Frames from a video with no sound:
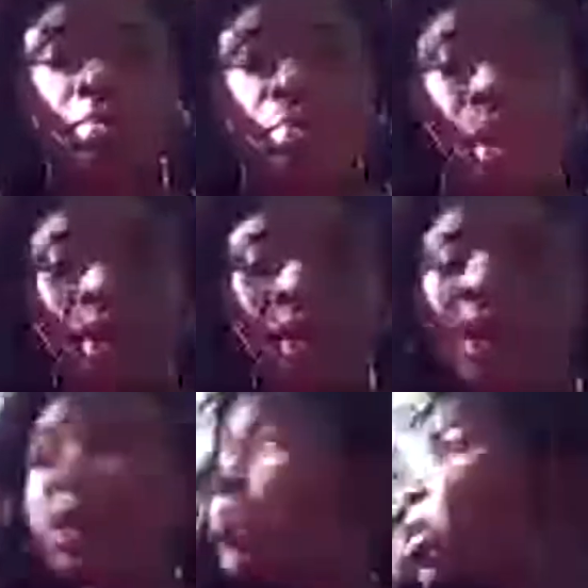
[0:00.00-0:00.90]
part of that
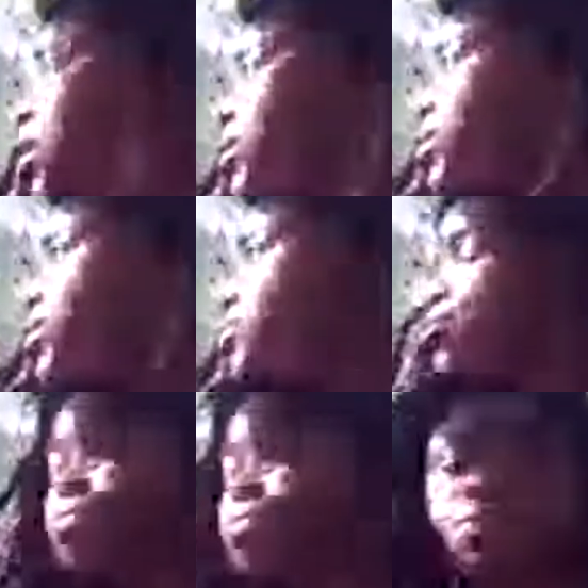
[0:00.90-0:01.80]
is because
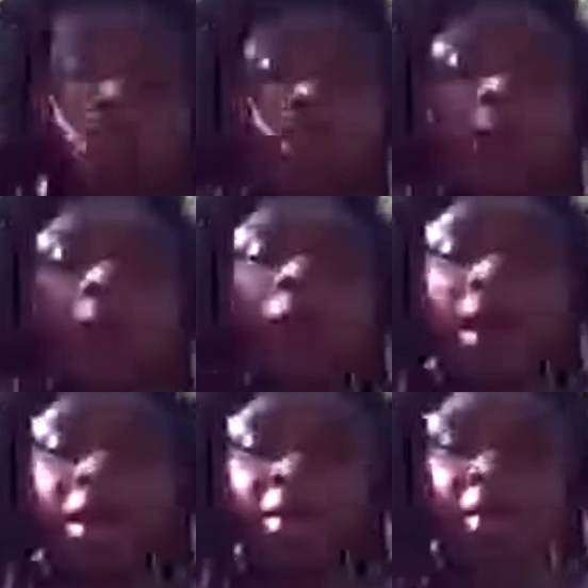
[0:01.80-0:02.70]
a
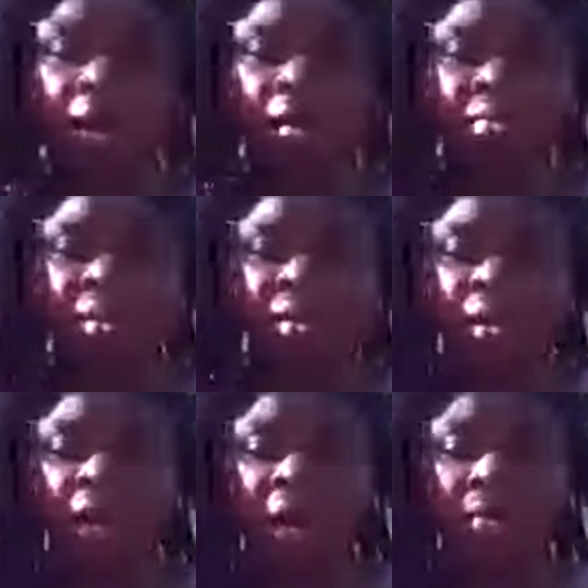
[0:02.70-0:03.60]
lot of times
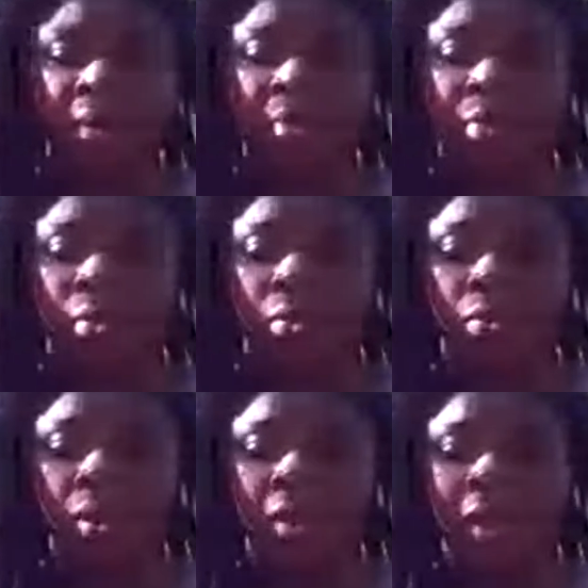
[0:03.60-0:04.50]
people
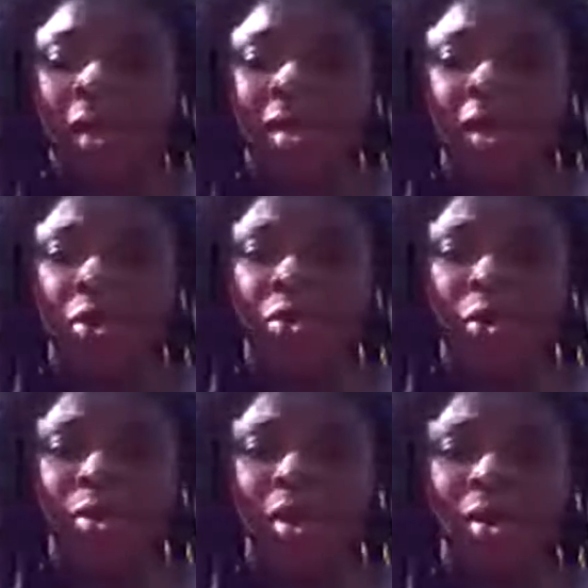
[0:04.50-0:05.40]
think that you
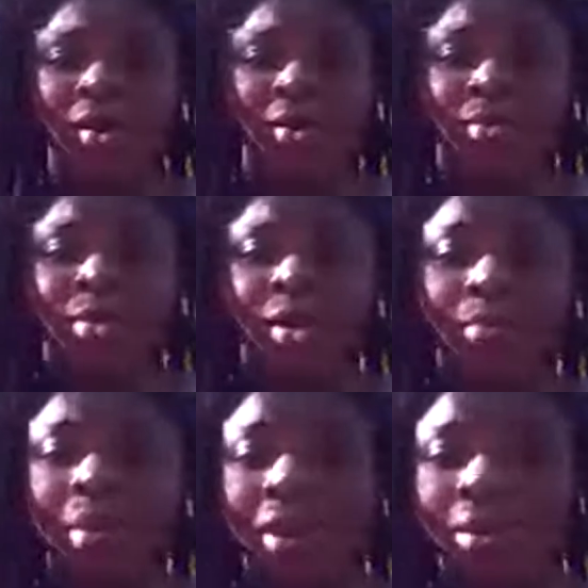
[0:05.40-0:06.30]
know the herbs are
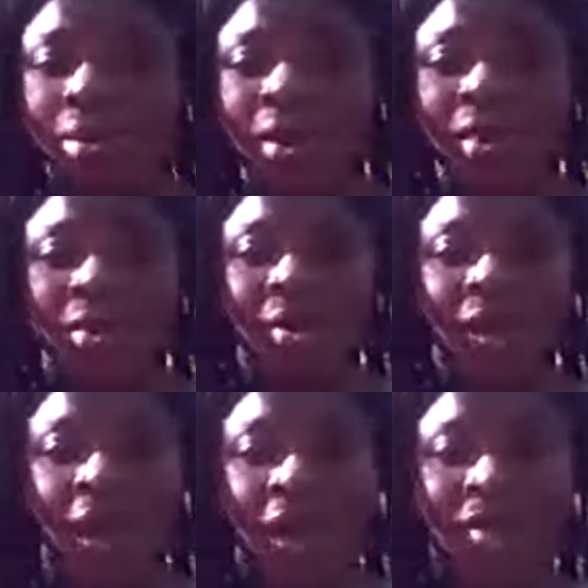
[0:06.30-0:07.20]
bitter and they're
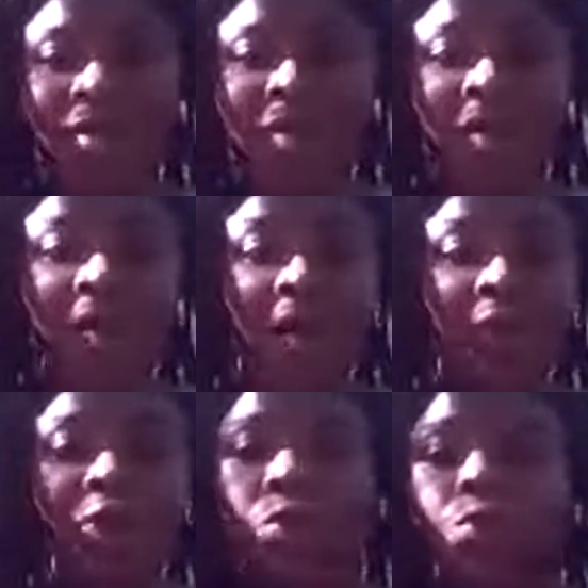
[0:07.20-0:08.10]
nasty and
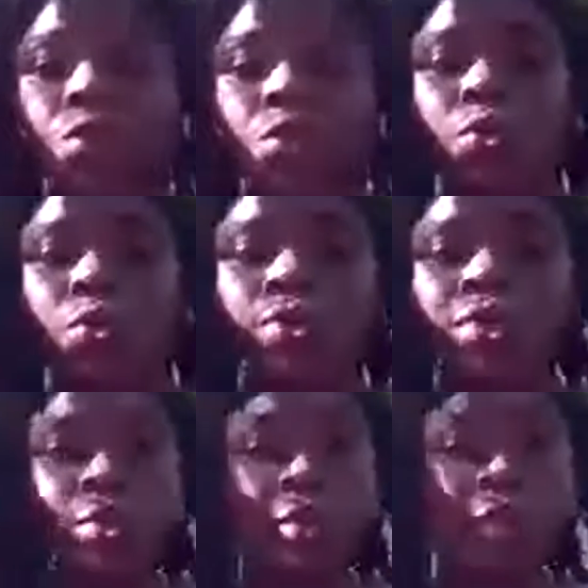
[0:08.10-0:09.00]
they're gross and
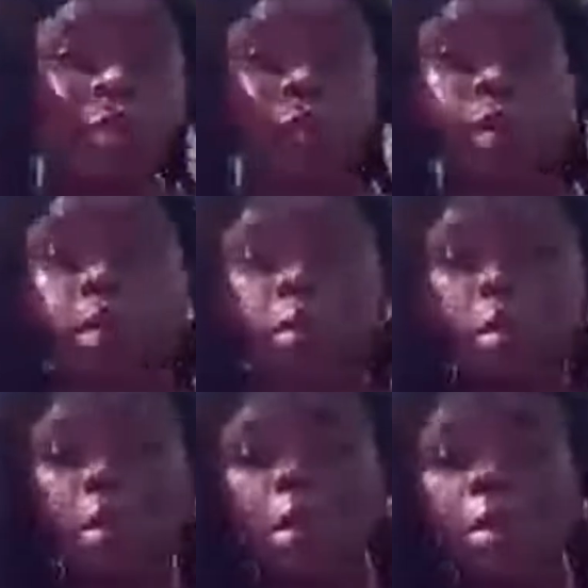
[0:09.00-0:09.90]
they're disgusting
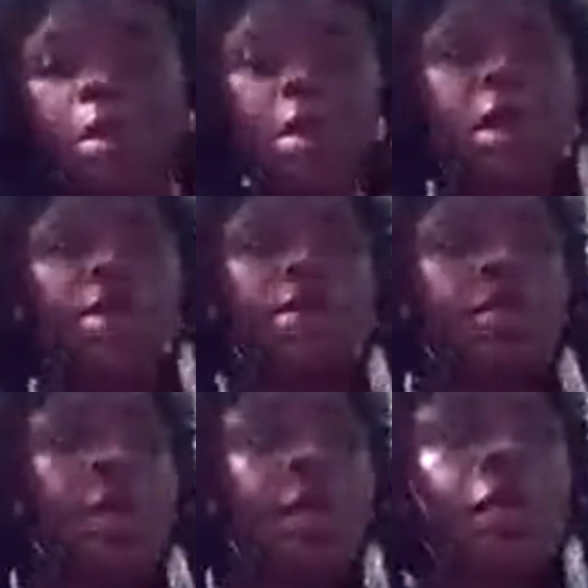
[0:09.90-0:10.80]
and they can't
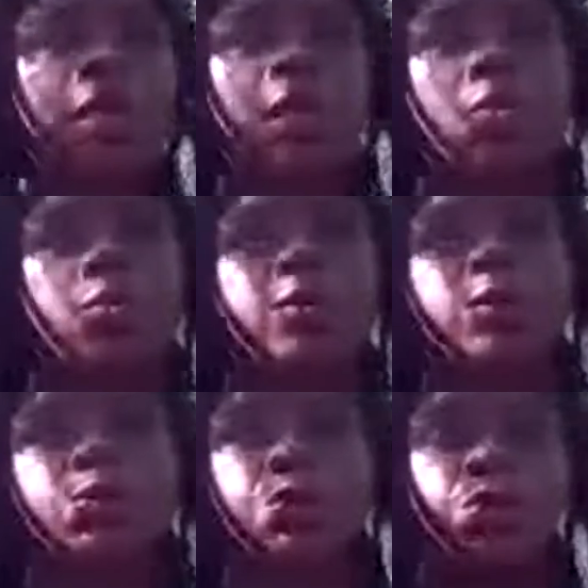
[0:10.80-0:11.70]
stand it and they don't want to
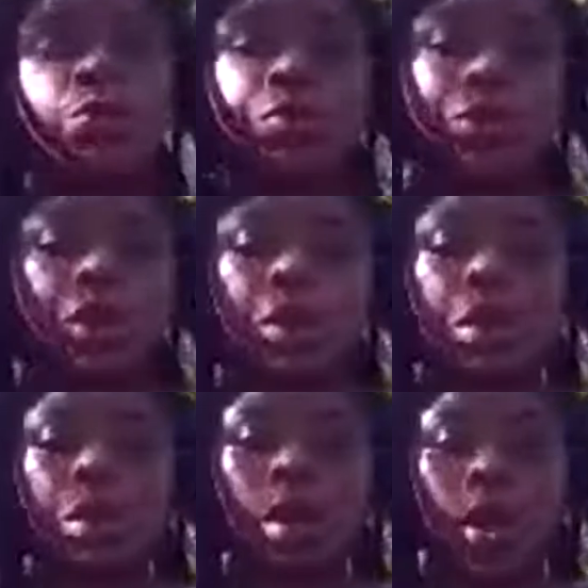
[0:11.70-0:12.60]
drink no
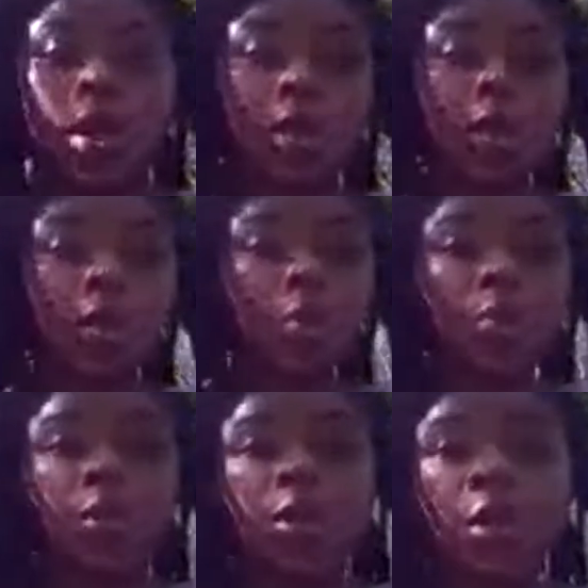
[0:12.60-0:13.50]
tea and they don't
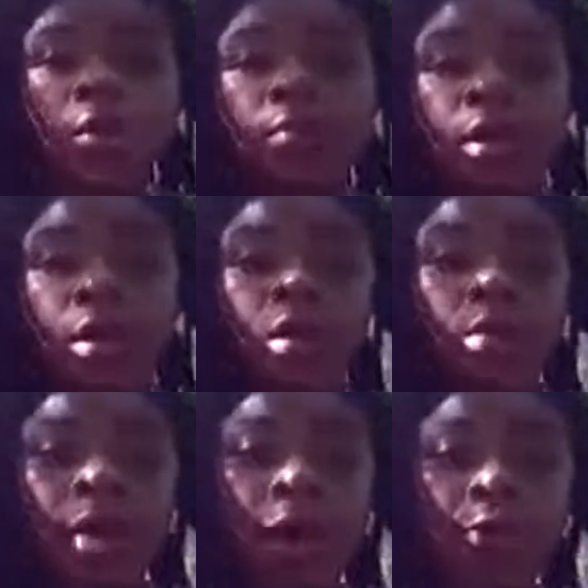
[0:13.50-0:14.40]
want to be in the
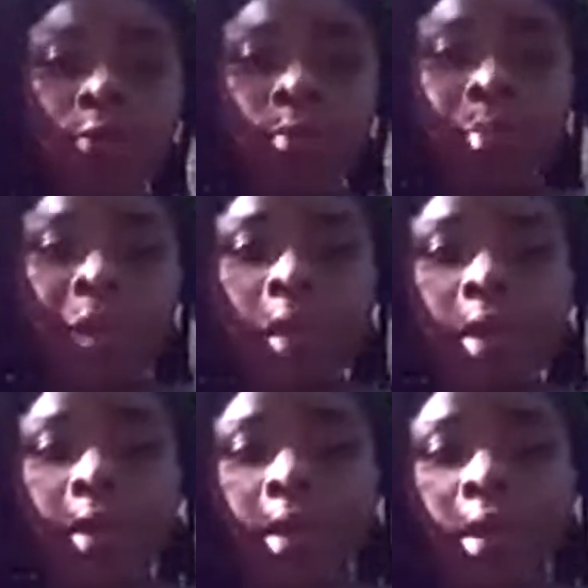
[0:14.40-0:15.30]
bathroom
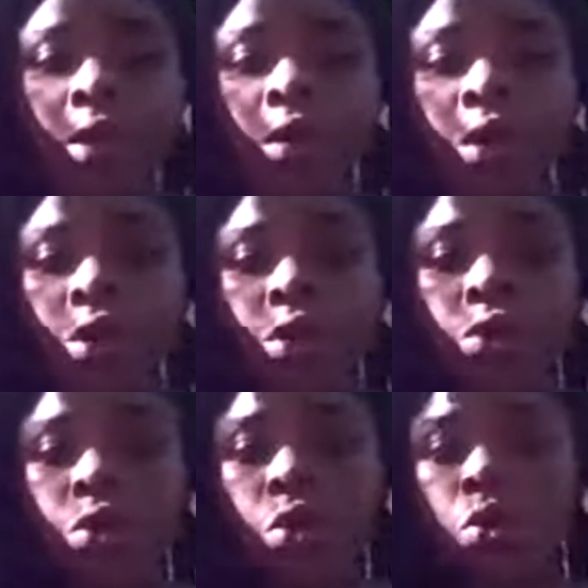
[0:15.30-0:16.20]
peeing and
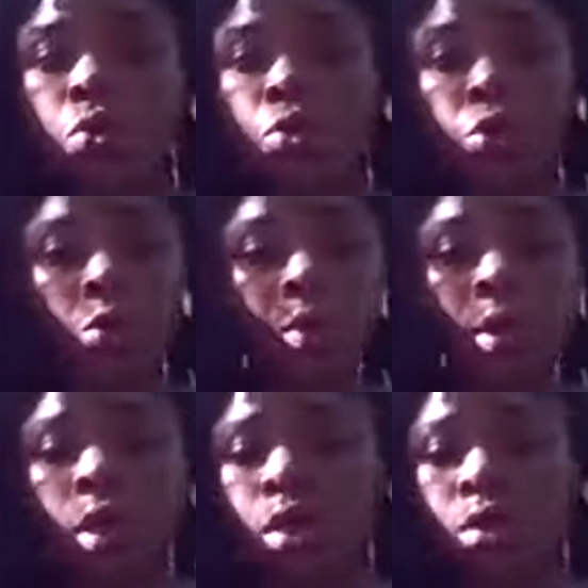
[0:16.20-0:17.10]
you know
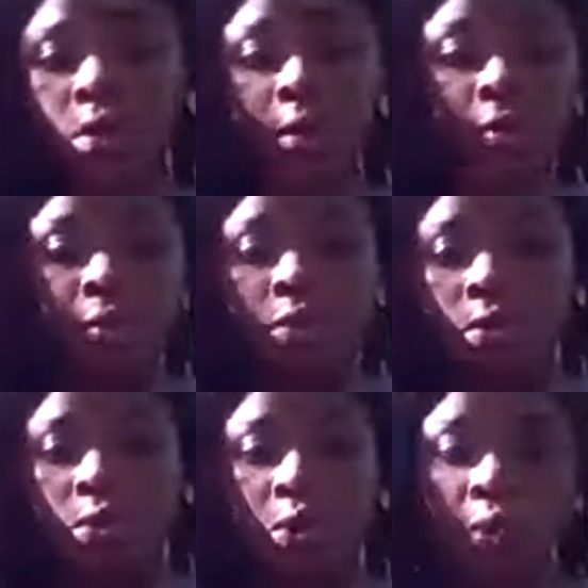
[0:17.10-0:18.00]
urinating or
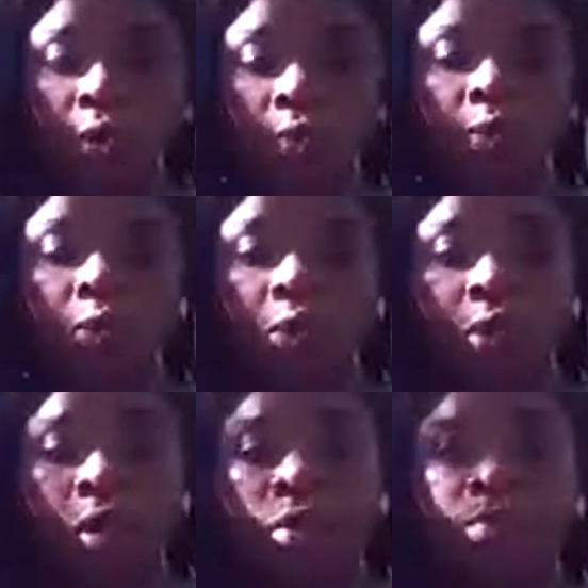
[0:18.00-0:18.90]
you know doing number
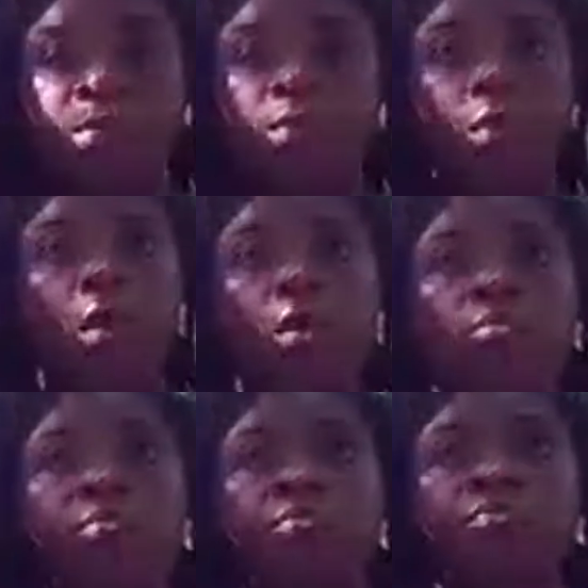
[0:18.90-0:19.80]
two and
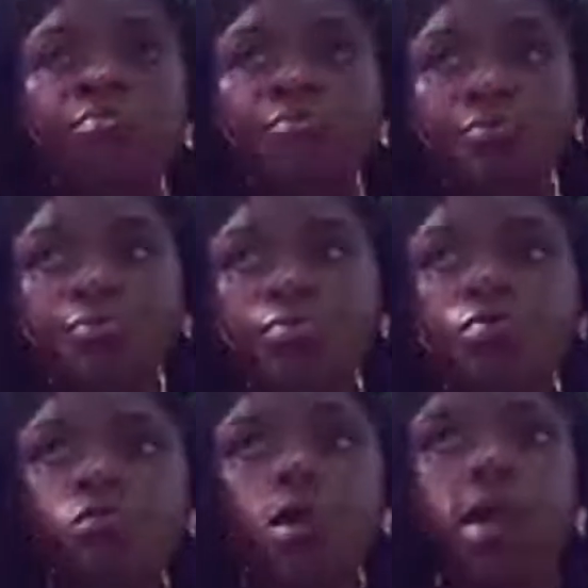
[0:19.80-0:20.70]
um
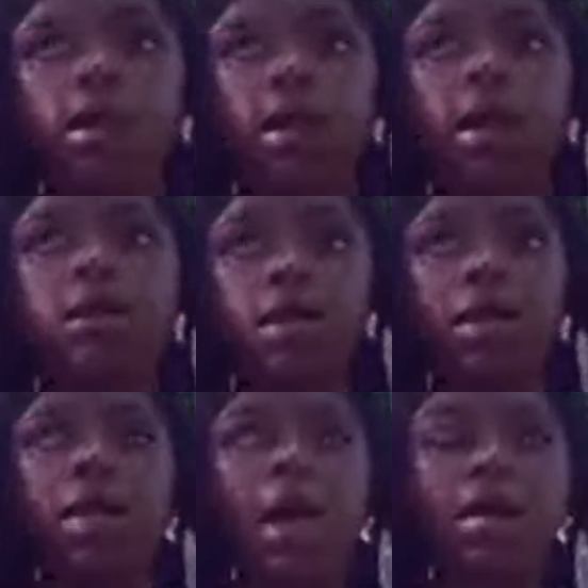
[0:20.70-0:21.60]
like the
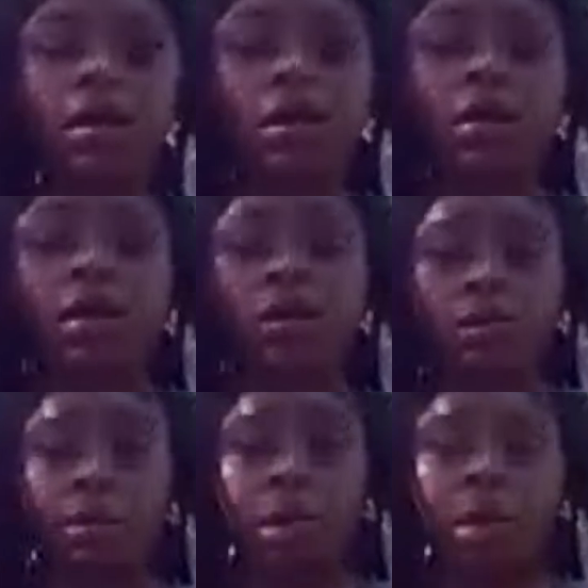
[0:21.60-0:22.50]
idea
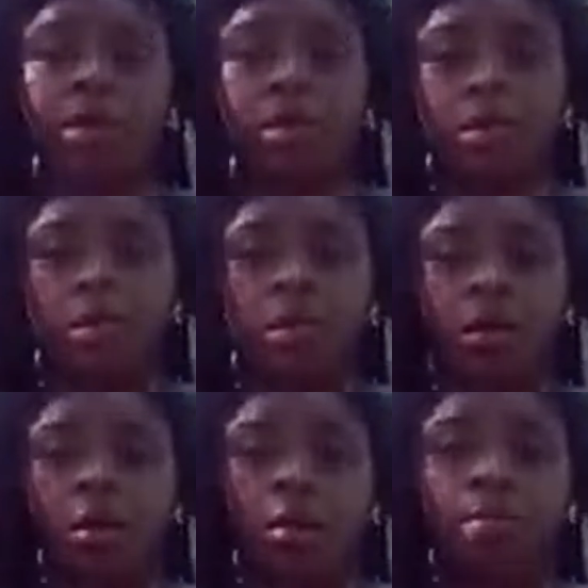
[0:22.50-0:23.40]
of cleansing
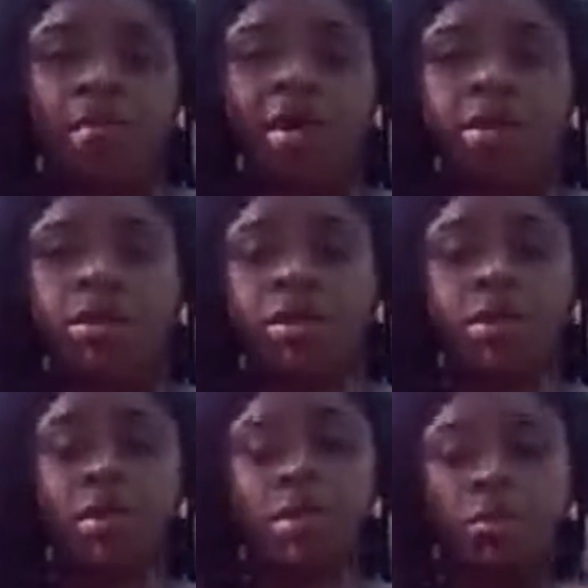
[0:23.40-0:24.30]
might
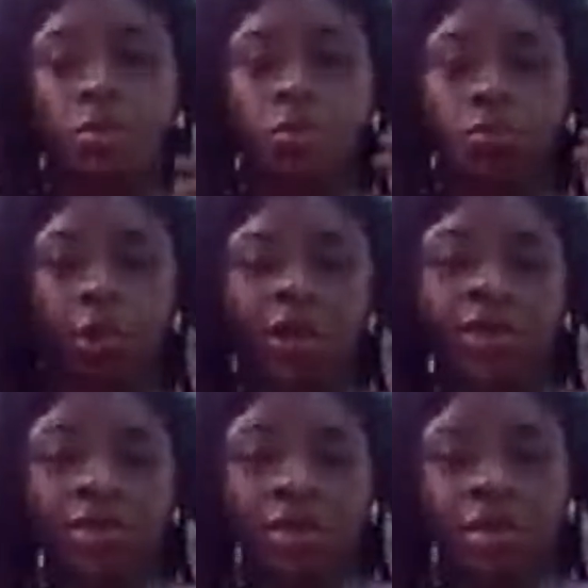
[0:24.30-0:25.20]
just
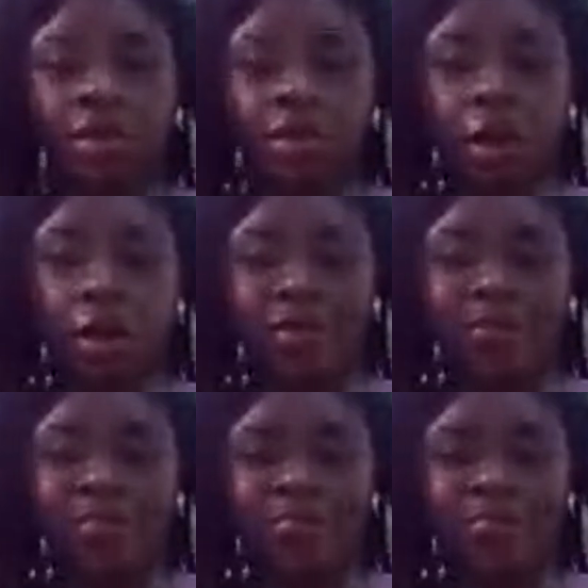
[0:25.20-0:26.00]
raise just um